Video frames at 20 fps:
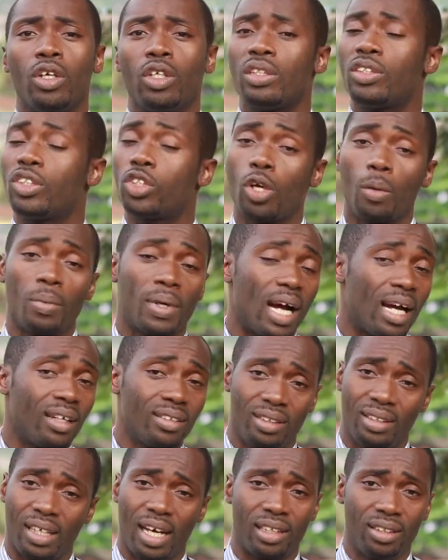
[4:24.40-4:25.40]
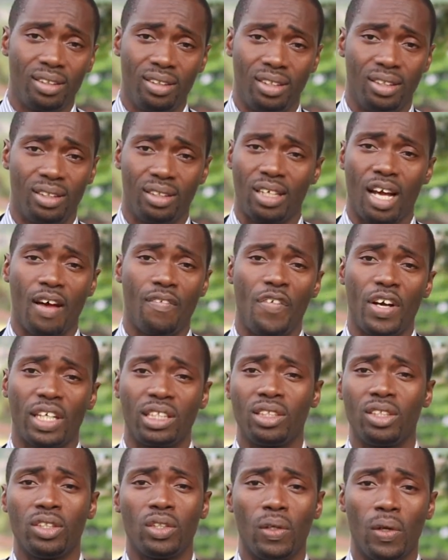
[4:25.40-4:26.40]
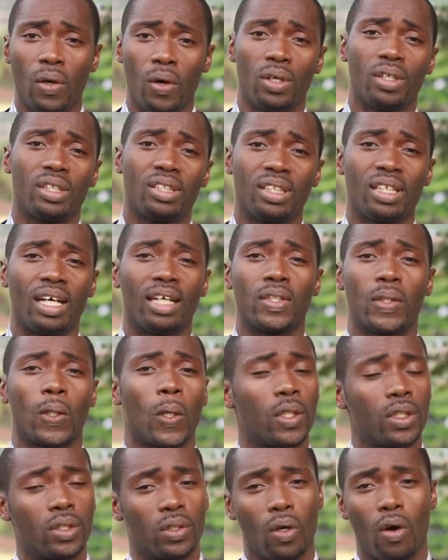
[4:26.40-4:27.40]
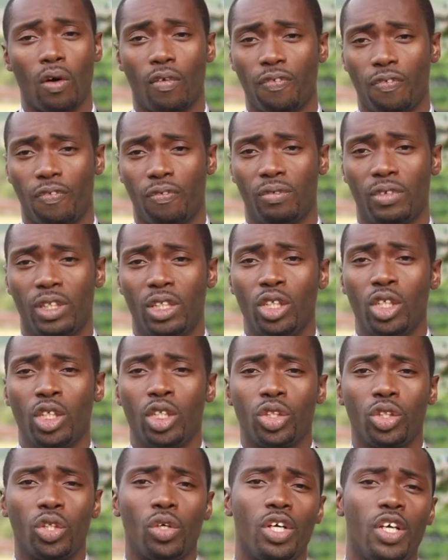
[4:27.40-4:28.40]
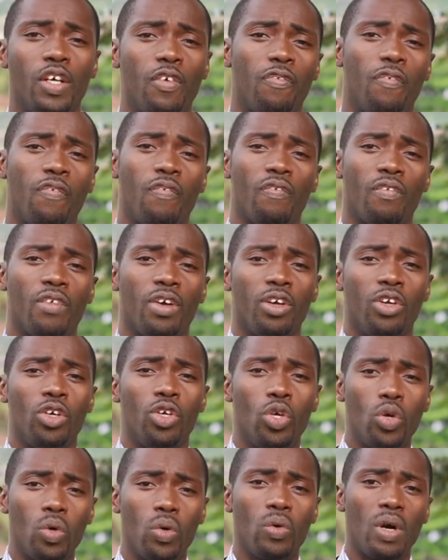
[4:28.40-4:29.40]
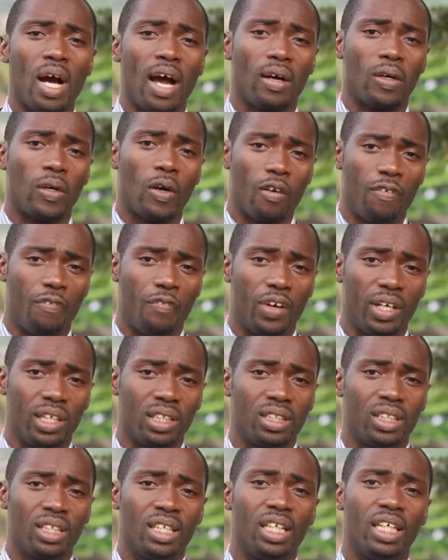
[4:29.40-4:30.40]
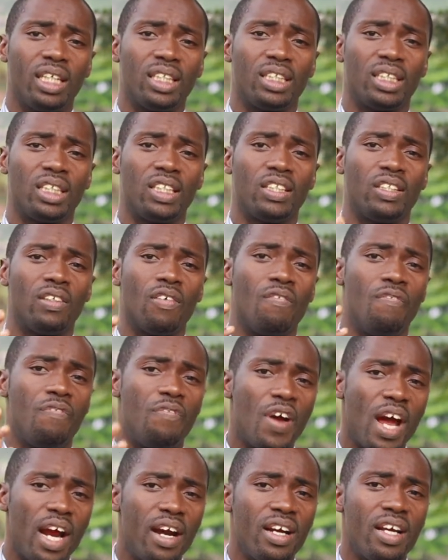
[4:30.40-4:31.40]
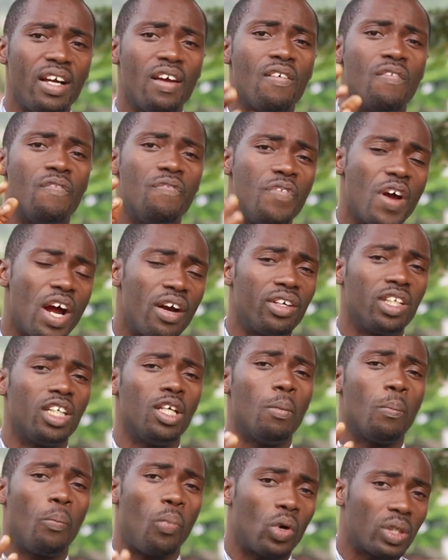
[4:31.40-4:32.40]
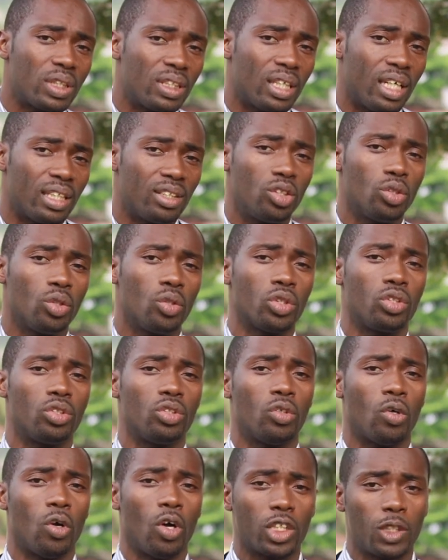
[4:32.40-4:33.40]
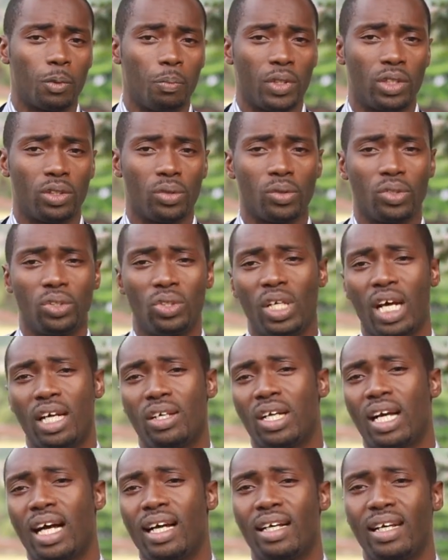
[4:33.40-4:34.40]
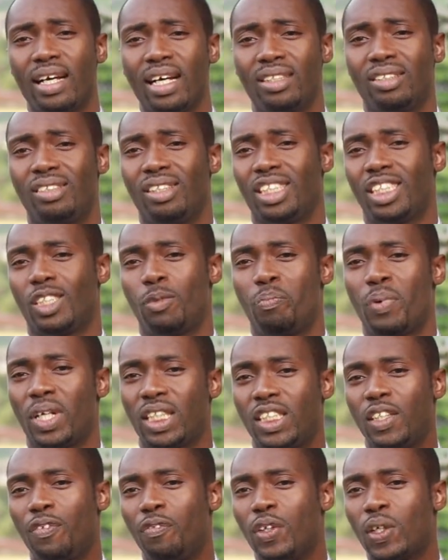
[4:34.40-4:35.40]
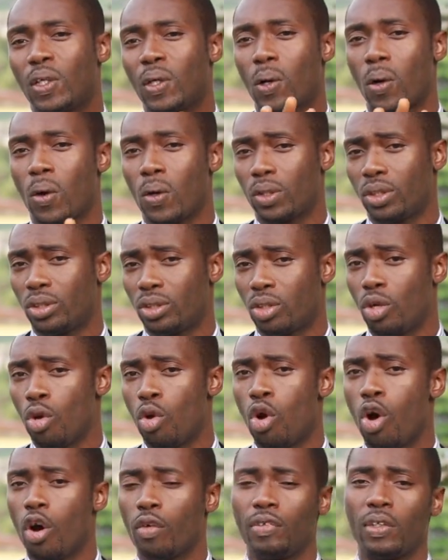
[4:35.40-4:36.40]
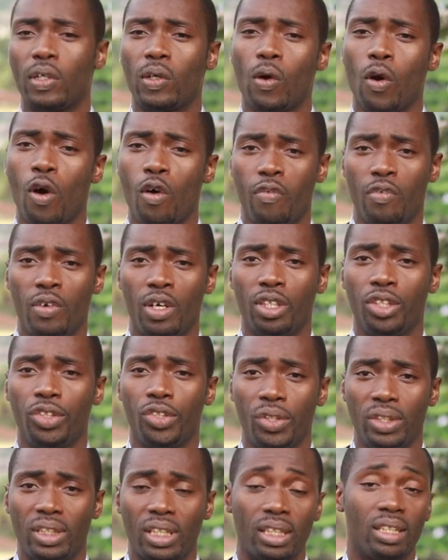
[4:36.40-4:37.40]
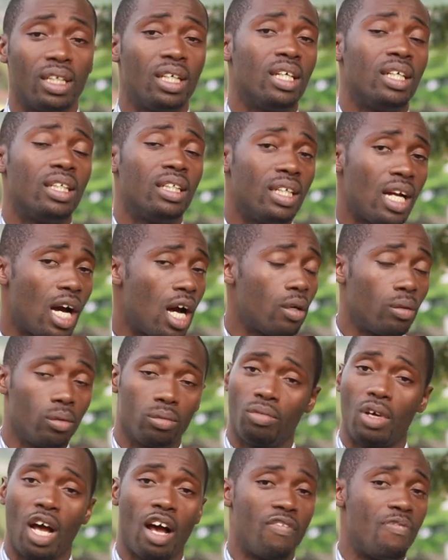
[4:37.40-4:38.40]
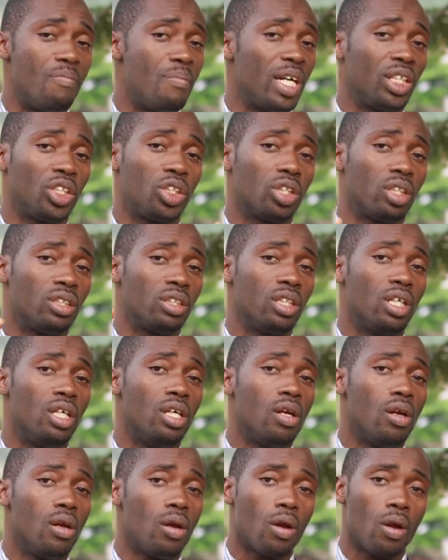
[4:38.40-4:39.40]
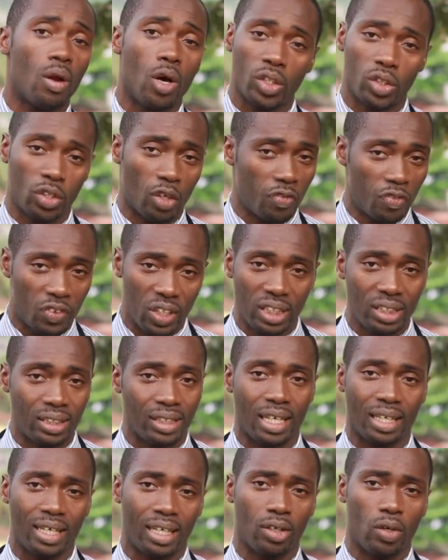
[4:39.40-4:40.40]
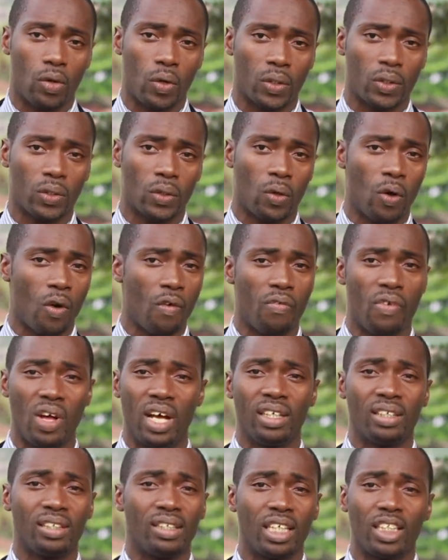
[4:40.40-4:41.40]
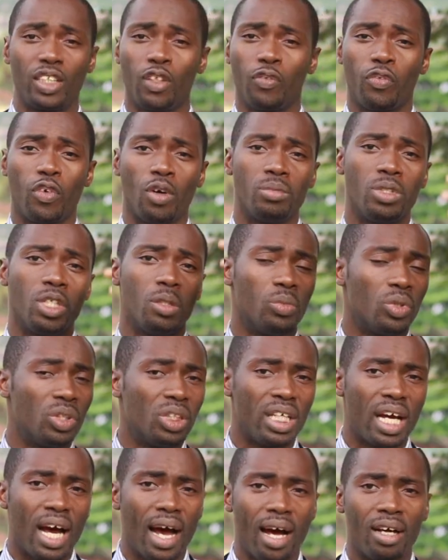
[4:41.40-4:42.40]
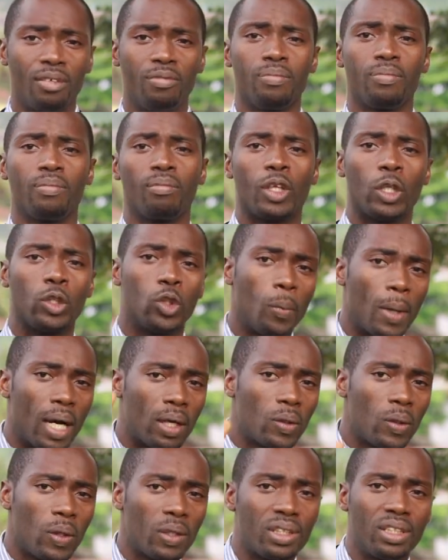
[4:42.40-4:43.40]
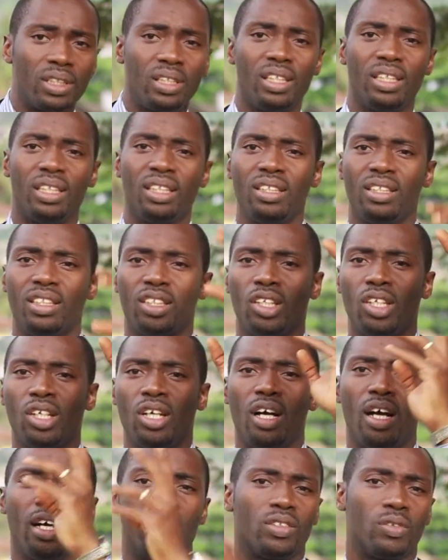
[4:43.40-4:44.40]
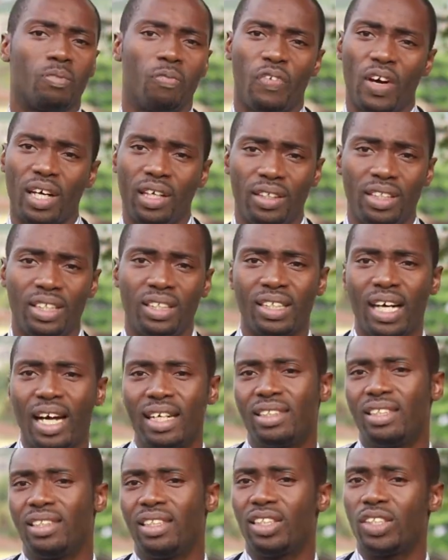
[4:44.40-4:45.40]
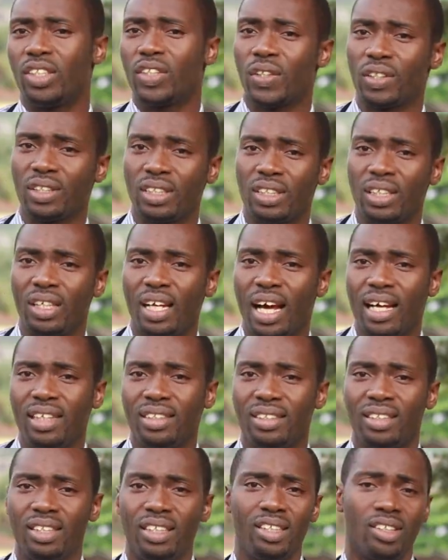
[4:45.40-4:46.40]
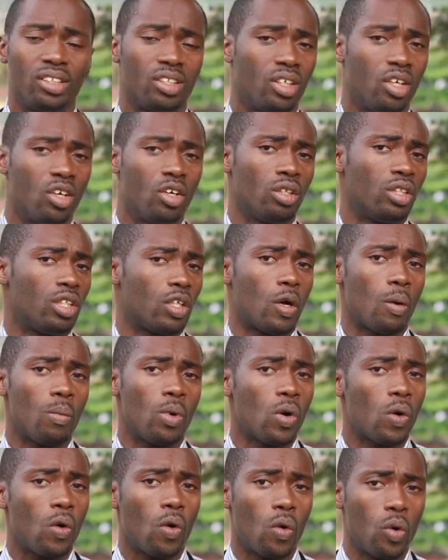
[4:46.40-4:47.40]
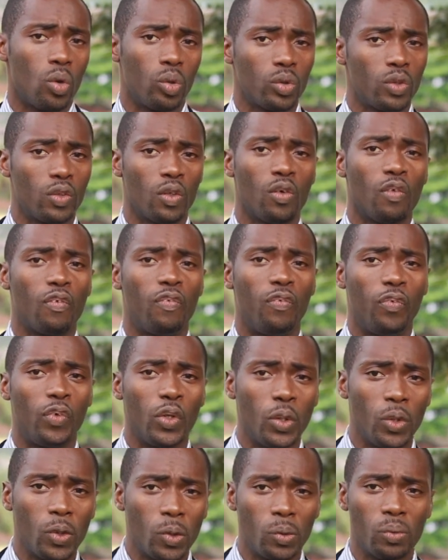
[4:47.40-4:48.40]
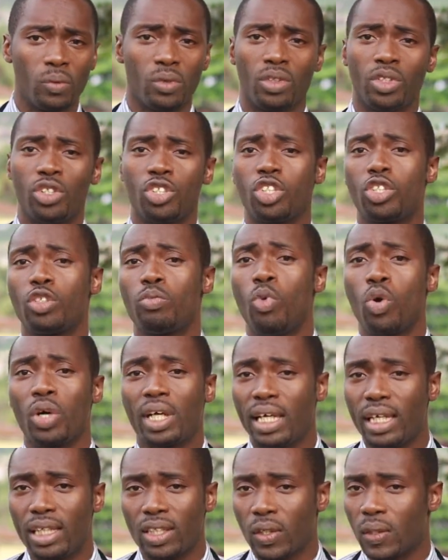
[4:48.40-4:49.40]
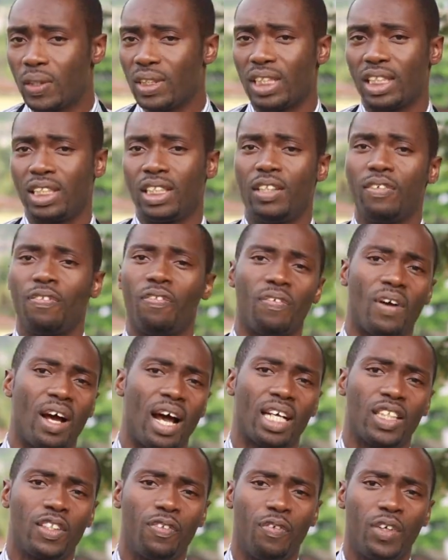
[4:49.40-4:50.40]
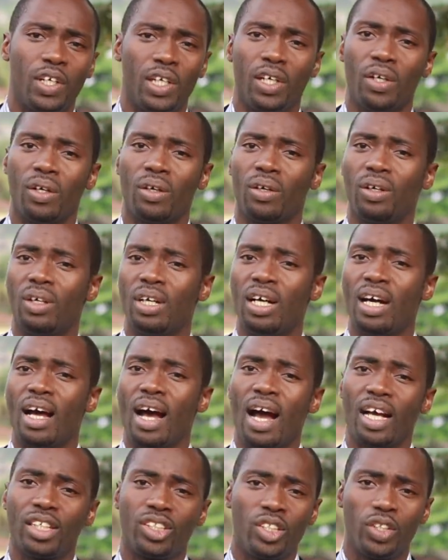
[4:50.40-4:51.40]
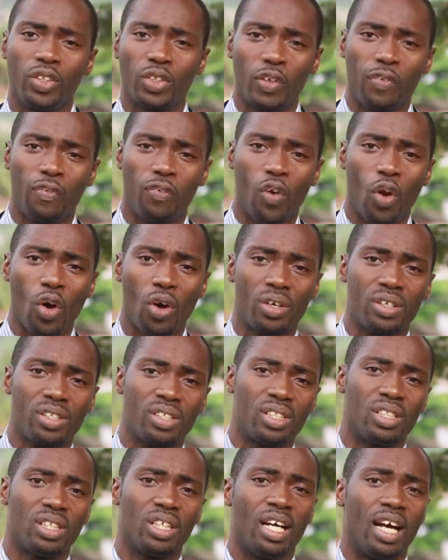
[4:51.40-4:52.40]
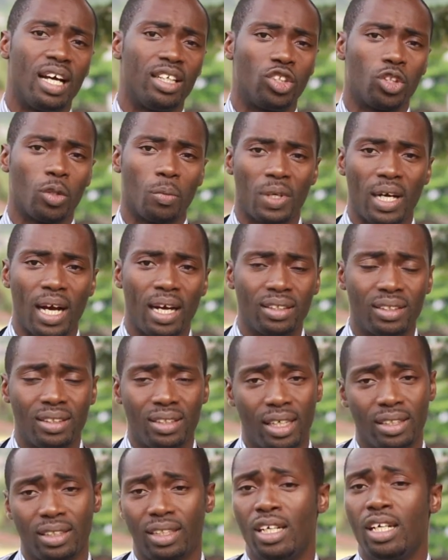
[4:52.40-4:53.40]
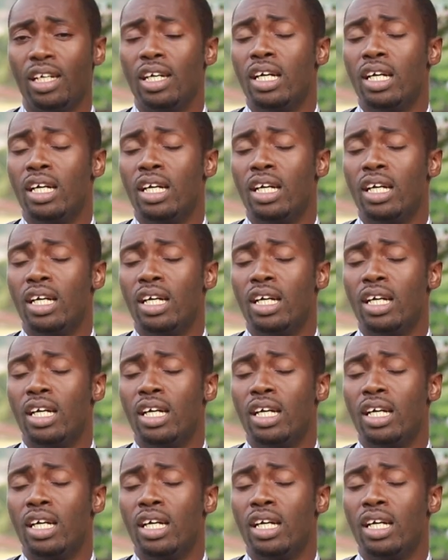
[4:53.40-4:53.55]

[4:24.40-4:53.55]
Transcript: Some cancers affecting the lungs can cause cough. So if you are coughing, it is very, very important you go to the hospital so that you can get the specific cause of the cough treated. Now, I've mentioned a lot of things that can cause cough, starting from pneumonia, tuberculosis, and pharyngitis, tonsillitis, the common cold, flu, smoking, congestive heart failure, acid reflux, and some cancers.